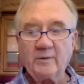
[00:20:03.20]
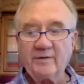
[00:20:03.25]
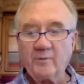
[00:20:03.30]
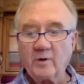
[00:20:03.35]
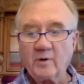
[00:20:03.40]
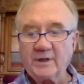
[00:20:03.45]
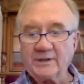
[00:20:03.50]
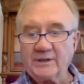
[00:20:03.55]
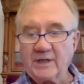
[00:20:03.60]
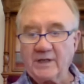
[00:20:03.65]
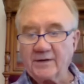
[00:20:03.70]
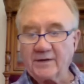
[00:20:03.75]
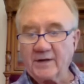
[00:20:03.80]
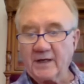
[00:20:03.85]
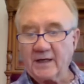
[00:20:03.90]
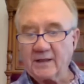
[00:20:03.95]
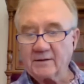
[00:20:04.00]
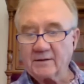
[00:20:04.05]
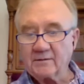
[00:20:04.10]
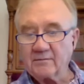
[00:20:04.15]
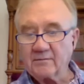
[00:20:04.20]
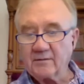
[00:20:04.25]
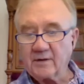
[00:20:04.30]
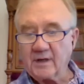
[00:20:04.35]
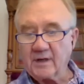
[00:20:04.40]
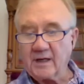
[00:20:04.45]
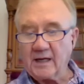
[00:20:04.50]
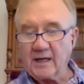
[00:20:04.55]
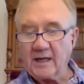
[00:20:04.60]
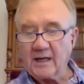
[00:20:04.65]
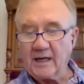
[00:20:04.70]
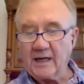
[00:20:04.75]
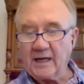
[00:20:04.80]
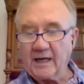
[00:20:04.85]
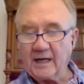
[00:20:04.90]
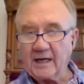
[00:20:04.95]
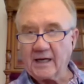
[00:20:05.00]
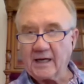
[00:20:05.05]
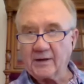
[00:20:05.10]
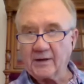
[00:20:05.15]
we've already done that,
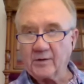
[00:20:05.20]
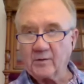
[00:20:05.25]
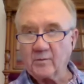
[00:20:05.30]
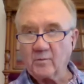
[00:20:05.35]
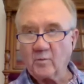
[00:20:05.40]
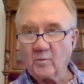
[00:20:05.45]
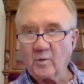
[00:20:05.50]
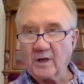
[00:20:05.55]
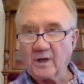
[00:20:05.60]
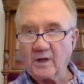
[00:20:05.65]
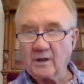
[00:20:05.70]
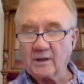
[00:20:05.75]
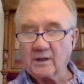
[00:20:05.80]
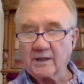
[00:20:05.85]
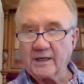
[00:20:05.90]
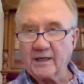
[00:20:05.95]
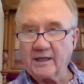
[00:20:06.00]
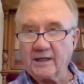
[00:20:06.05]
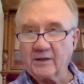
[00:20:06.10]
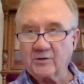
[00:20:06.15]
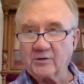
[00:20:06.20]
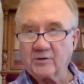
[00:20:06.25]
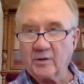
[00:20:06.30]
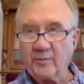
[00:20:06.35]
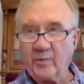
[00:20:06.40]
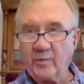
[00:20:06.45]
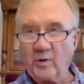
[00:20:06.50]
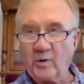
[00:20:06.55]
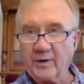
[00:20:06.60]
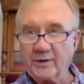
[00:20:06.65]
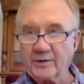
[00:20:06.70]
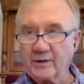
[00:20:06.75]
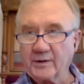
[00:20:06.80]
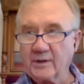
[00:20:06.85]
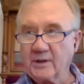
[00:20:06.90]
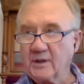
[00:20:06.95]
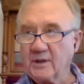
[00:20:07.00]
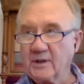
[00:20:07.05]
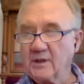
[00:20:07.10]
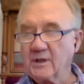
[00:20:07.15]
and we're getting to a point
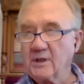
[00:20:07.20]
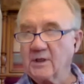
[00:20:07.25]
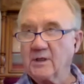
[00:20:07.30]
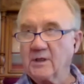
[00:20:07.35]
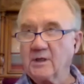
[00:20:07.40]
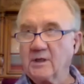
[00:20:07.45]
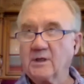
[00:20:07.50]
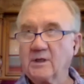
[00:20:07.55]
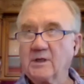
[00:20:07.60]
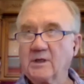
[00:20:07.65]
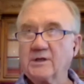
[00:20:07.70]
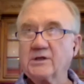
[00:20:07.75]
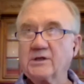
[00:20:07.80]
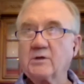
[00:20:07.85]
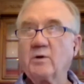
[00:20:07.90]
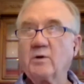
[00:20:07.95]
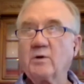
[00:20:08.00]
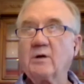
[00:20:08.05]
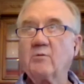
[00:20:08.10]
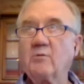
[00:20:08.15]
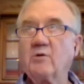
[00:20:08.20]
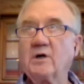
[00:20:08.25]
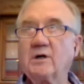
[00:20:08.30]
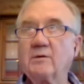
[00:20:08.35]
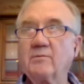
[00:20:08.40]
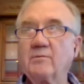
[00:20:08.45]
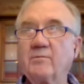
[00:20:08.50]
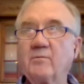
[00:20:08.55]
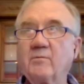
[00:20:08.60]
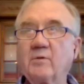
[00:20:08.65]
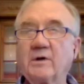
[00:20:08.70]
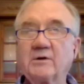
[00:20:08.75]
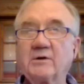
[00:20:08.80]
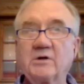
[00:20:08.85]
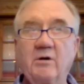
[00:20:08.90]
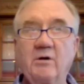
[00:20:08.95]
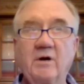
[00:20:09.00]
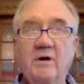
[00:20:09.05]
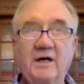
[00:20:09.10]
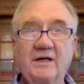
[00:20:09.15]
to where we're
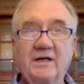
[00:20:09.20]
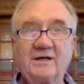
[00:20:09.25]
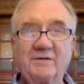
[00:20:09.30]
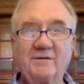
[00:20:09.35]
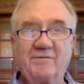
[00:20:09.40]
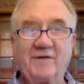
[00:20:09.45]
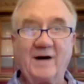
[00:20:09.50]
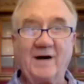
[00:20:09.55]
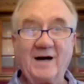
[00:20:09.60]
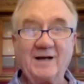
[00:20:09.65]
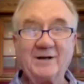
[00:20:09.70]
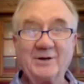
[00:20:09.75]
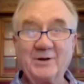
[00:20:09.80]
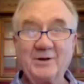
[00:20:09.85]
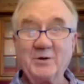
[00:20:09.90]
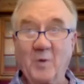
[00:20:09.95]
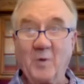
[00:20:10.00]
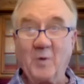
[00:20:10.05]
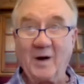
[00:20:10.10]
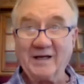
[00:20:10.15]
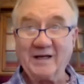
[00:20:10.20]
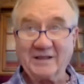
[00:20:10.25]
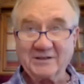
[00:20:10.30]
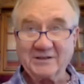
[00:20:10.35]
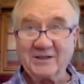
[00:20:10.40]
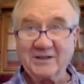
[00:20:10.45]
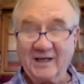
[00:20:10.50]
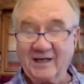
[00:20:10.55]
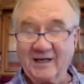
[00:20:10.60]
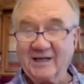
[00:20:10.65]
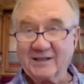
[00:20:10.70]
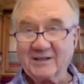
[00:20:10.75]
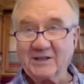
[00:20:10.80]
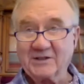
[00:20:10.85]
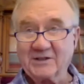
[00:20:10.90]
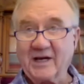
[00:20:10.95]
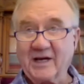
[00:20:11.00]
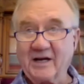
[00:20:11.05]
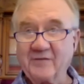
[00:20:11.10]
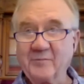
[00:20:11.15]
trying to find new ways to
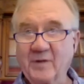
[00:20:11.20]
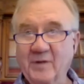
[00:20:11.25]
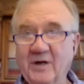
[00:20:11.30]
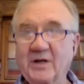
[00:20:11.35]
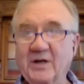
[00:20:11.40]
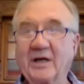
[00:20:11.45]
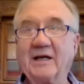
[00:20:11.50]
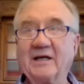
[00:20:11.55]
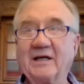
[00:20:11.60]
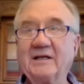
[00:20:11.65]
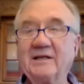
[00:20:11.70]
save money.